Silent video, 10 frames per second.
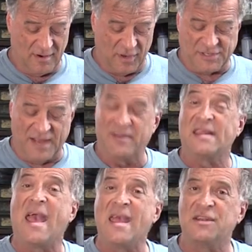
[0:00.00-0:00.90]
or no,
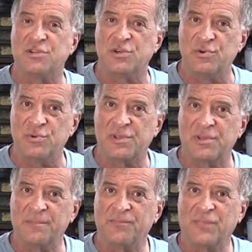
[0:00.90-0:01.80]
78
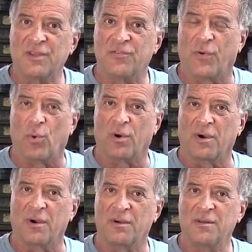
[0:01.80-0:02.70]
tooth
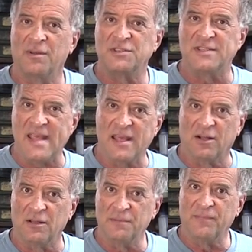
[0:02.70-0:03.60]
for
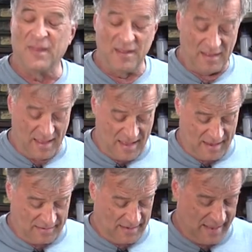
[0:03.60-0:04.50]
steel,
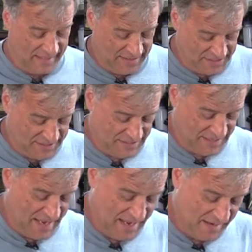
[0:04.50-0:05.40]
and like this
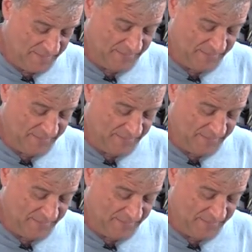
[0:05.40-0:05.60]
is a